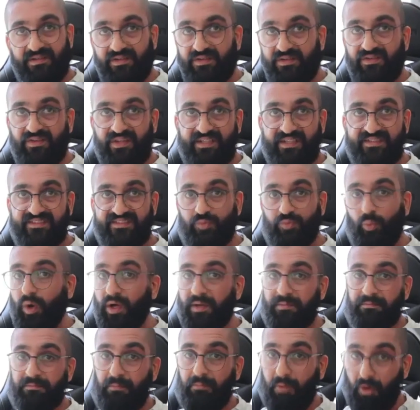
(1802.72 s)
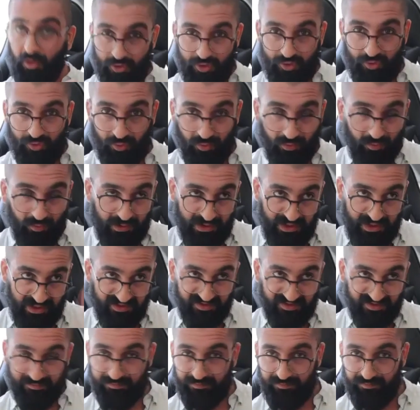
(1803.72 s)
this one module, which is
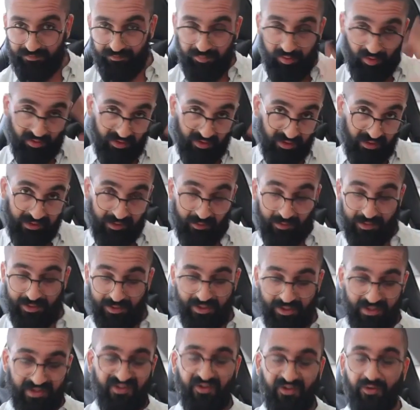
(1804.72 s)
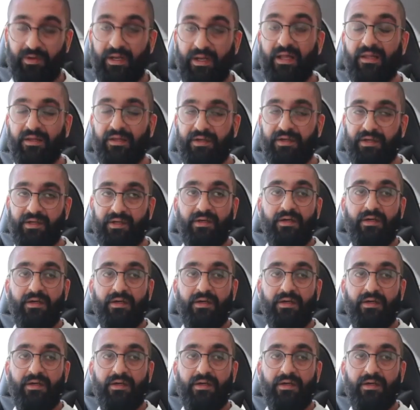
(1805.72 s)
body language and tonality.